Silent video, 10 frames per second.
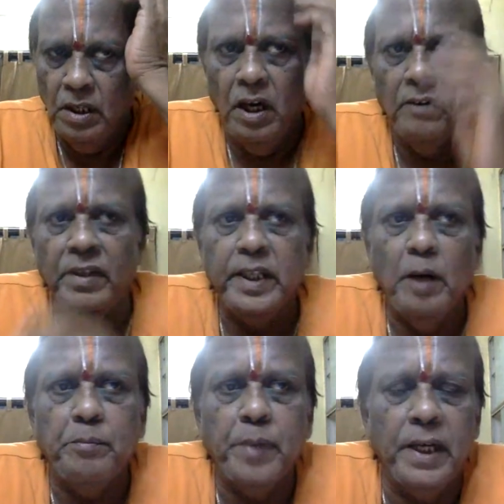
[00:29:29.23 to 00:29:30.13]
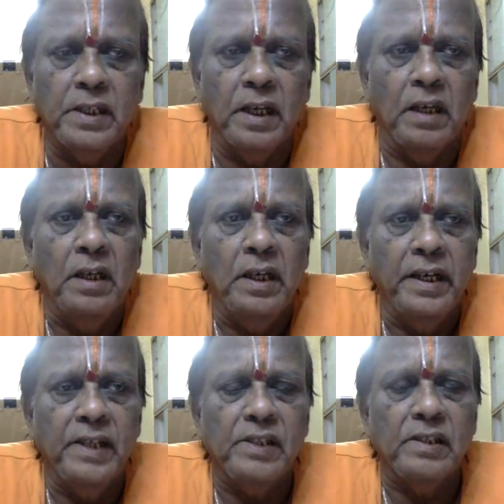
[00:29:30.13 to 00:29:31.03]
or when the appraisal
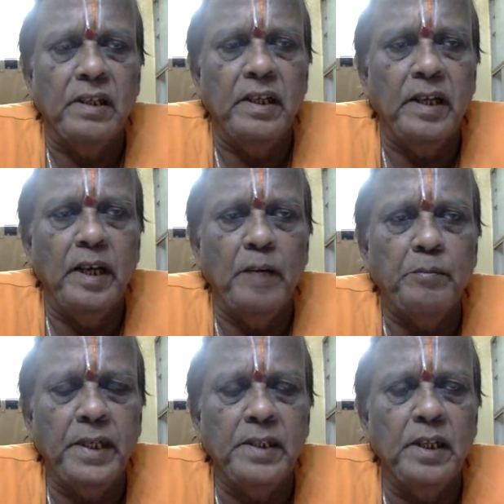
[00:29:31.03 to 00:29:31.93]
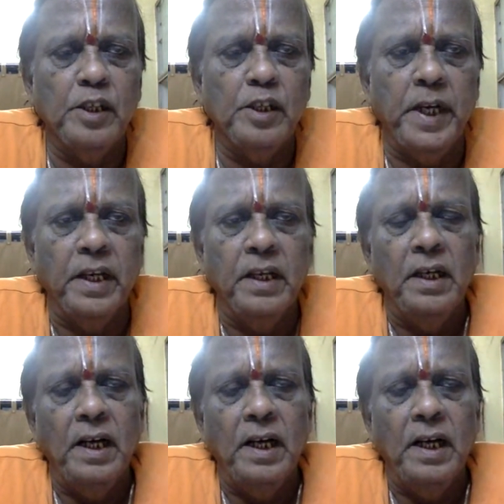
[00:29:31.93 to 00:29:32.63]
is made